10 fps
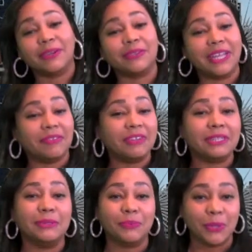so
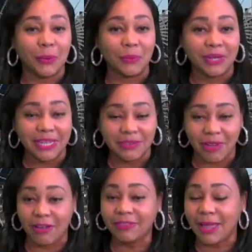definitely we don't want to give
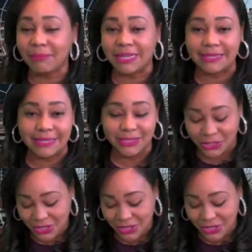off that message.